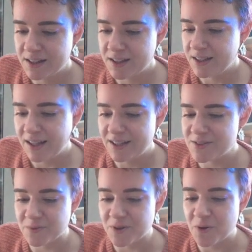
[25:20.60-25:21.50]
I
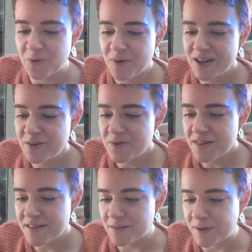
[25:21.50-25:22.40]
don't know. I know
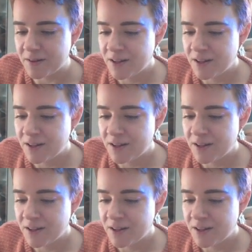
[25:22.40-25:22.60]
nothing about.